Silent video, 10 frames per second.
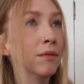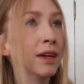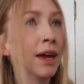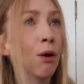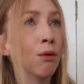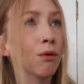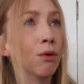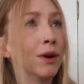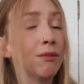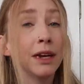yeah, all,
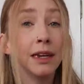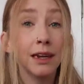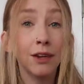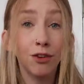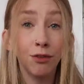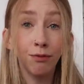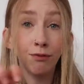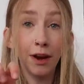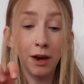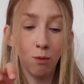all, it really did is you
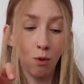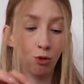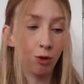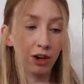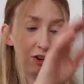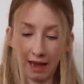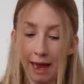fed it water and it just